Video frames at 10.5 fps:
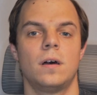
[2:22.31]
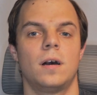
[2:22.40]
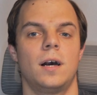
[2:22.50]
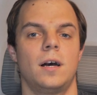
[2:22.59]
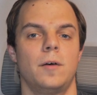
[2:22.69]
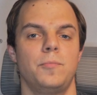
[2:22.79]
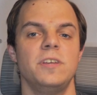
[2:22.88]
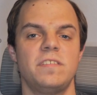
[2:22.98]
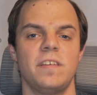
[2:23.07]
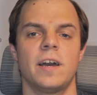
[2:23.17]

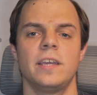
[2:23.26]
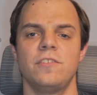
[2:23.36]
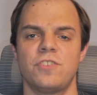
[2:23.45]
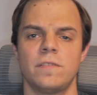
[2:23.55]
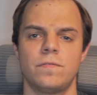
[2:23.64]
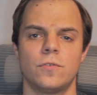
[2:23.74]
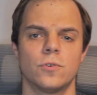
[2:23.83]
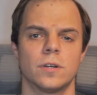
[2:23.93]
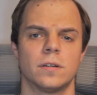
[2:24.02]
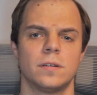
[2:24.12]
PCIe Gen
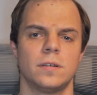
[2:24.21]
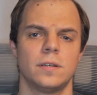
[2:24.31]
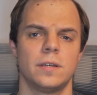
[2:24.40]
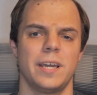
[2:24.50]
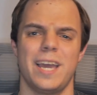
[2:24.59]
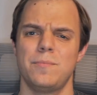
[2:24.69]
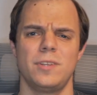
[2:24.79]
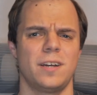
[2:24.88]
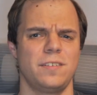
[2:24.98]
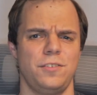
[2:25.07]
4,
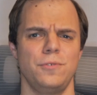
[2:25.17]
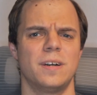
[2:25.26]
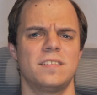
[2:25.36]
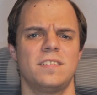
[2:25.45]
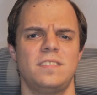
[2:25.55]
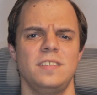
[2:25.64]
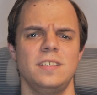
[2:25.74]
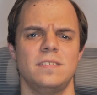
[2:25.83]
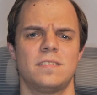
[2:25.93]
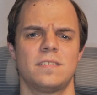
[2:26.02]
M.2
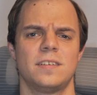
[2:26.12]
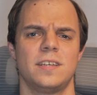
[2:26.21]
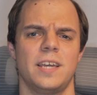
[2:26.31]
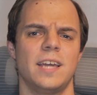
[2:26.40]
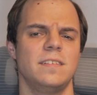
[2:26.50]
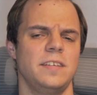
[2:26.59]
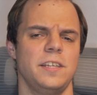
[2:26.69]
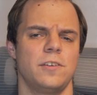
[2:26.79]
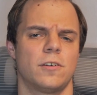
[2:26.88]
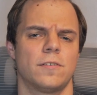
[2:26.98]
SSDs, and
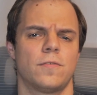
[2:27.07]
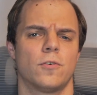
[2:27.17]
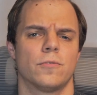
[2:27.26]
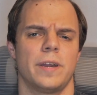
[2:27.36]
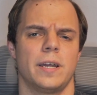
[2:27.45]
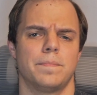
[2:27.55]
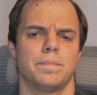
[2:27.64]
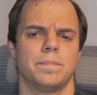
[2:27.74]
DDR4 RAM.